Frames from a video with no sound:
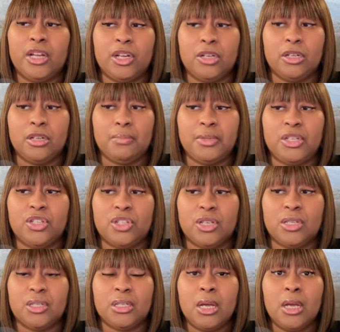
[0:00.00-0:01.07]
it could be
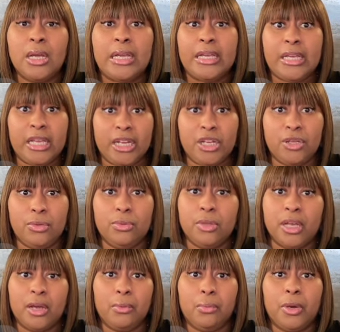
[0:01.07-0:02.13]
just hitting
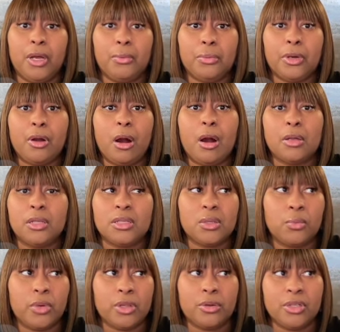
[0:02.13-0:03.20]
you that way, regardless
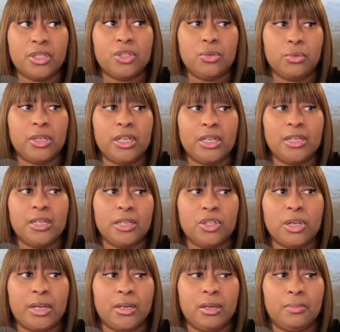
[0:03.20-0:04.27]
of whether it's doing it
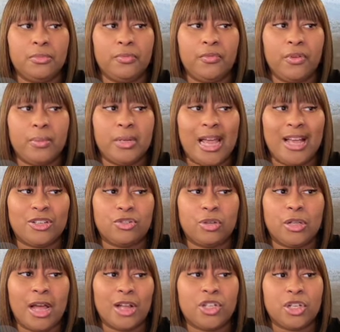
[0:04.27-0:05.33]
from an
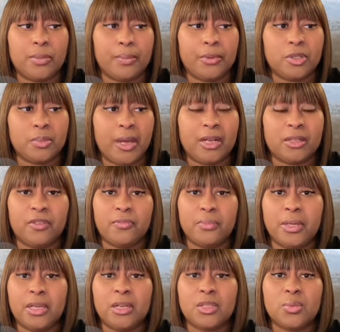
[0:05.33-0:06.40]
astrological perspective,
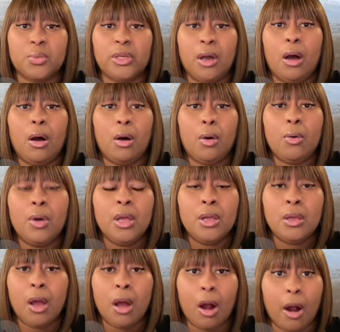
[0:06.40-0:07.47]
because we all
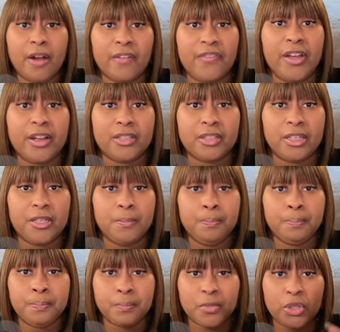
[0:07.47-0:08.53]
are affected.
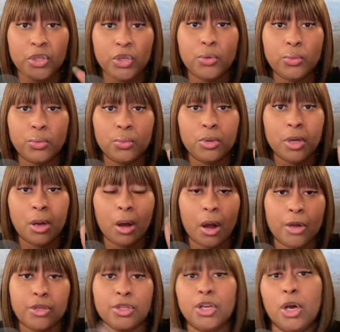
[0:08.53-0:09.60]
You
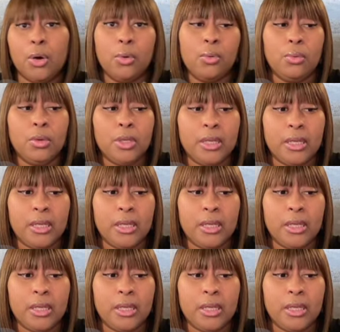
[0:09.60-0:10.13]
are no